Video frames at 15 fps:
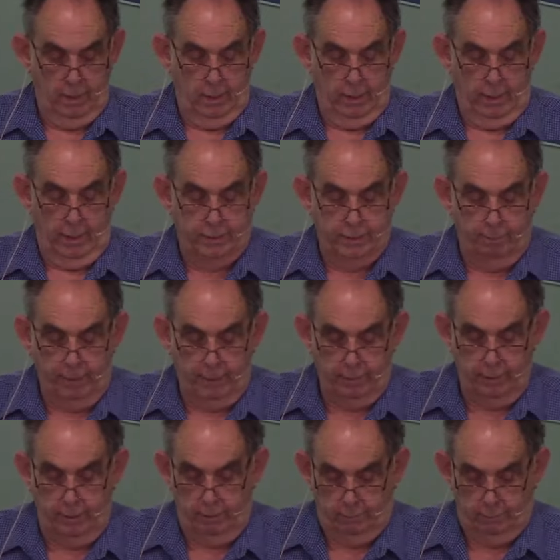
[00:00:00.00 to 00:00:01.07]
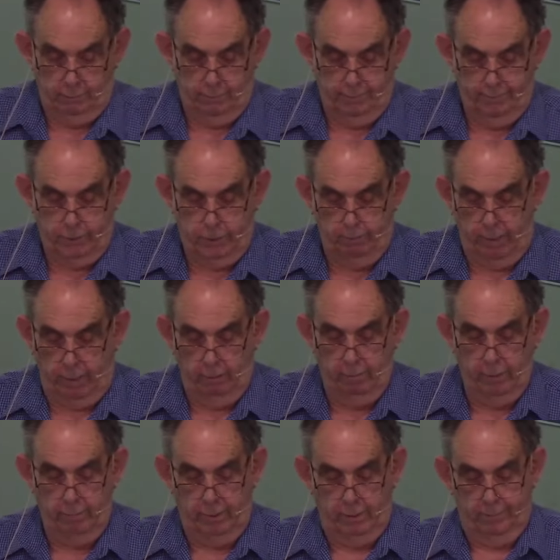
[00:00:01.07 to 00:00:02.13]
It's a big deal to men and
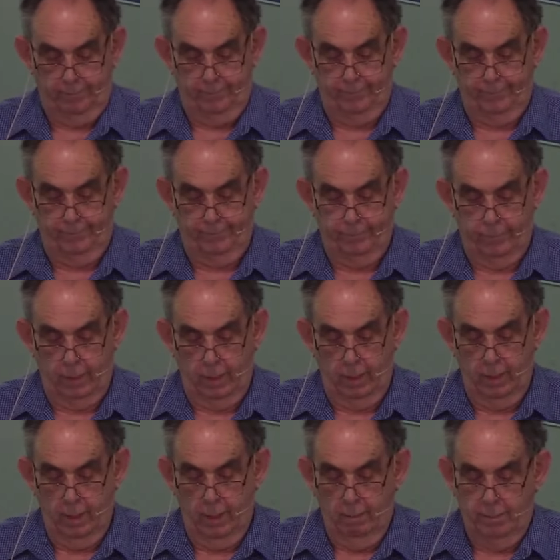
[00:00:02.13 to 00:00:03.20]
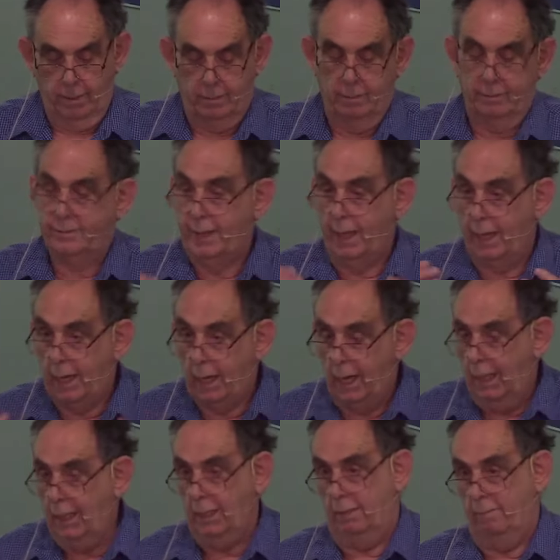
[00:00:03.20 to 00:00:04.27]
women because they
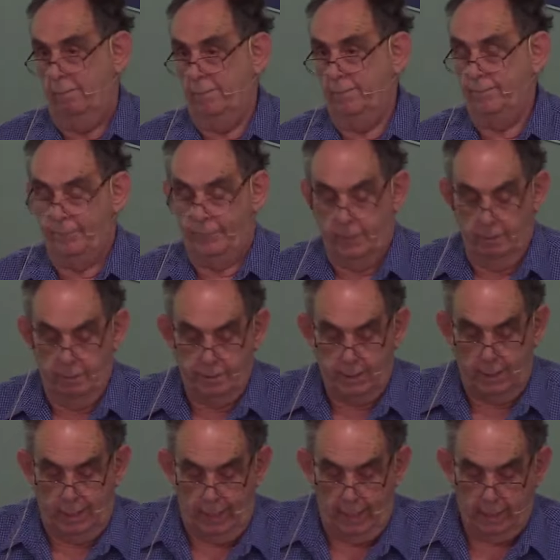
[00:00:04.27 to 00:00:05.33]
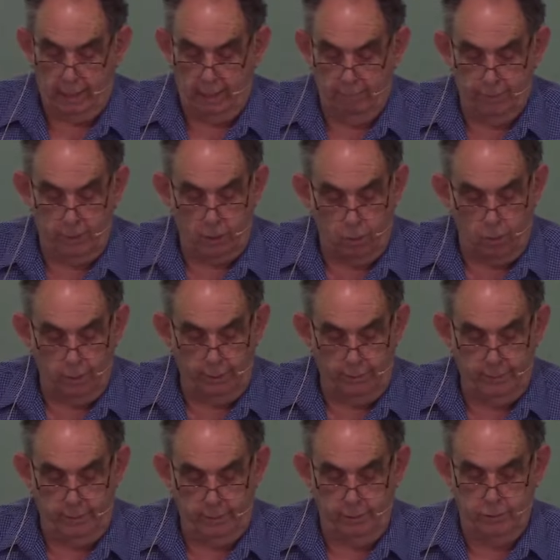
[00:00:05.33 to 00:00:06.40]
claim there is a lack of
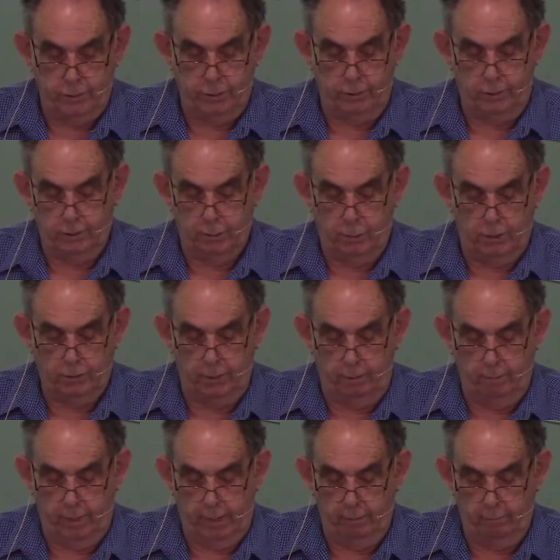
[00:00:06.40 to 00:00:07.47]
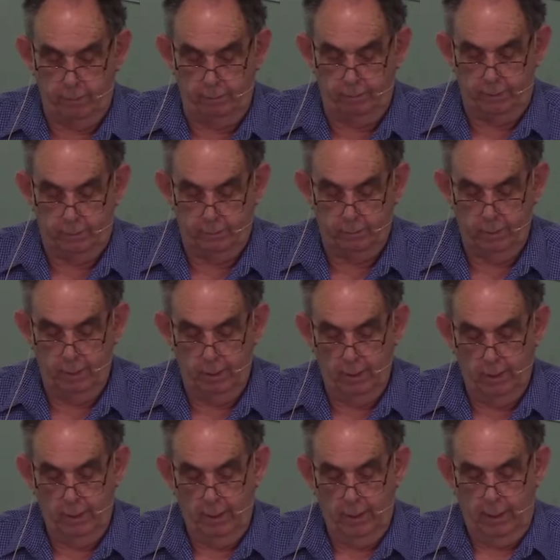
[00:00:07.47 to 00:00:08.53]
equality in the church between men and women,
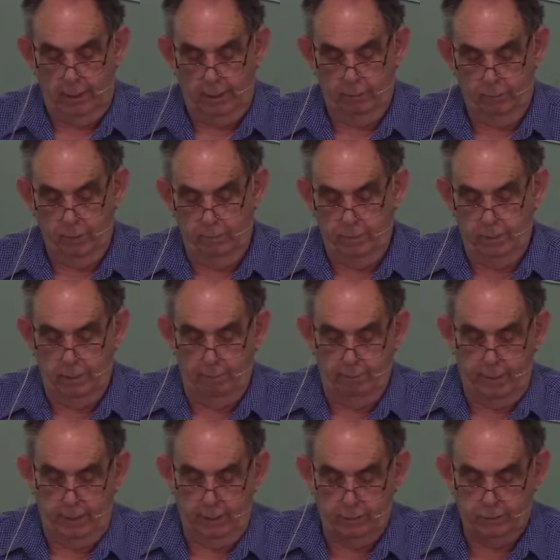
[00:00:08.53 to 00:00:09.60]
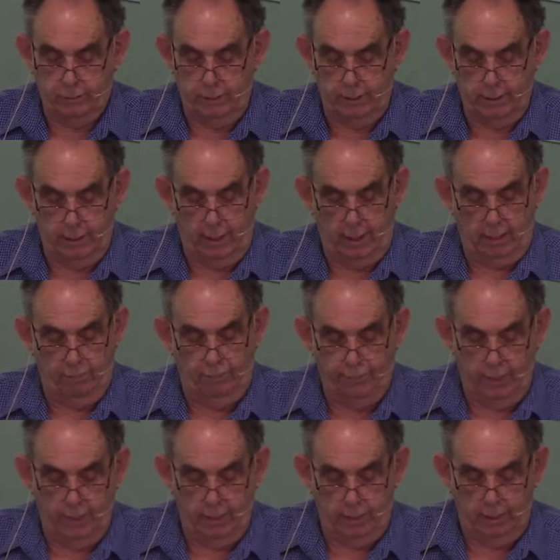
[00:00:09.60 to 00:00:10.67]
and that women are being treated
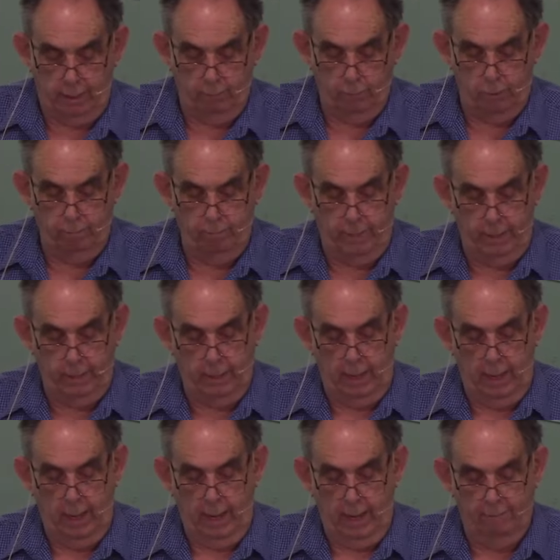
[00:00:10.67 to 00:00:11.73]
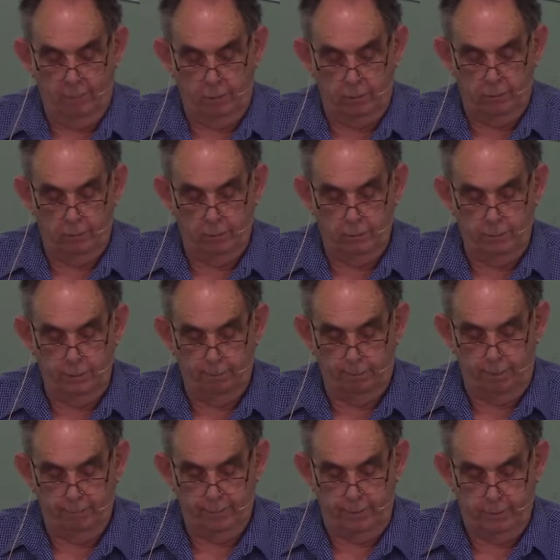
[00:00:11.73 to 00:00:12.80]
unfairly while men have all the
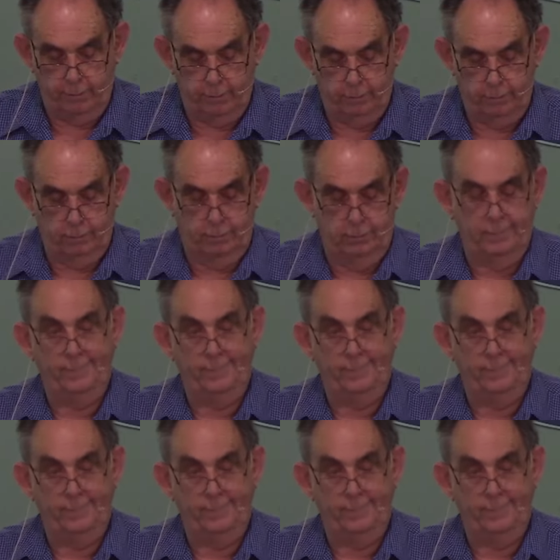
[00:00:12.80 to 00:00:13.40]
privileges.